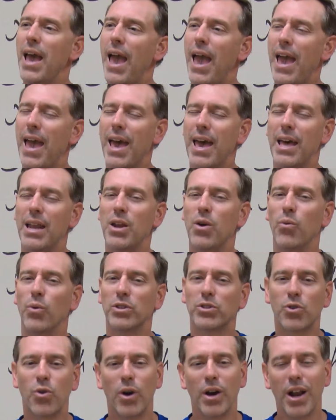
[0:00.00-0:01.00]
And
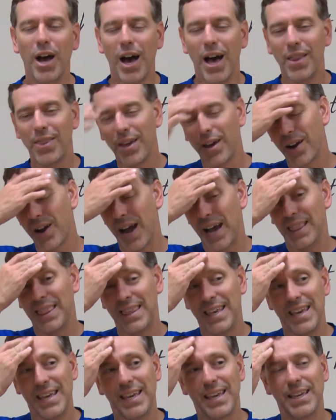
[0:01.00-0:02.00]
what's going on there, I
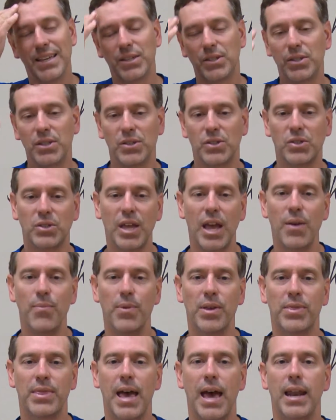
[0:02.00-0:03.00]
think, is the
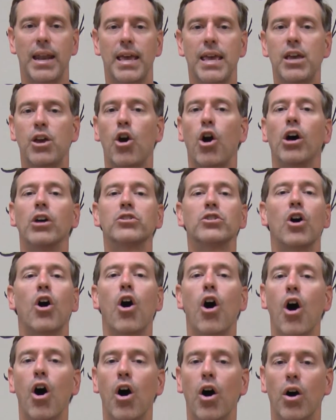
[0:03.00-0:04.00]
statement that he calls
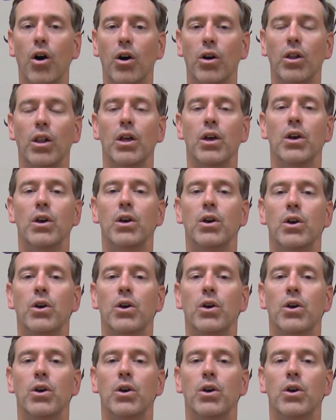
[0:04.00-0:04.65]
all